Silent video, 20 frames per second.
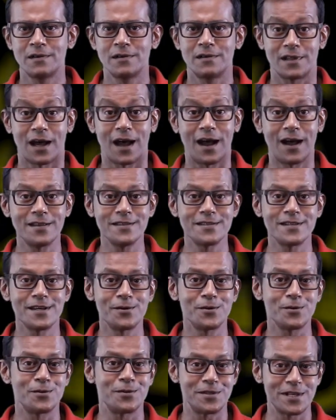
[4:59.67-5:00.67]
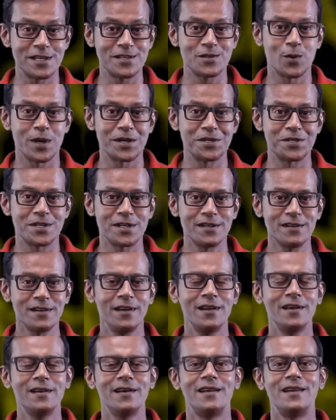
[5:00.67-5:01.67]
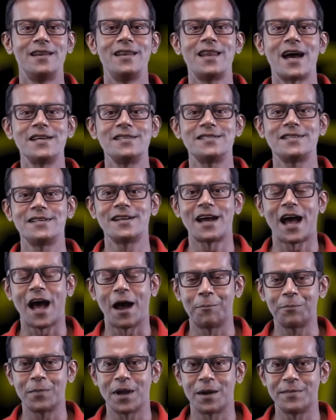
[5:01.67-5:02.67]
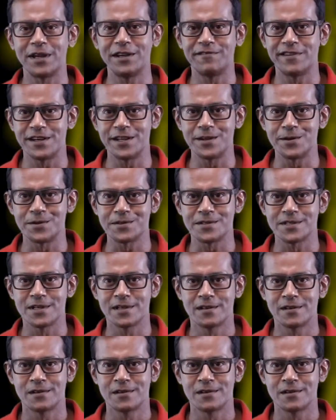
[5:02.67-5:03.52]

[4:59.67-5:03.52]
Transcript: The answer to this question lies in upcoming videos.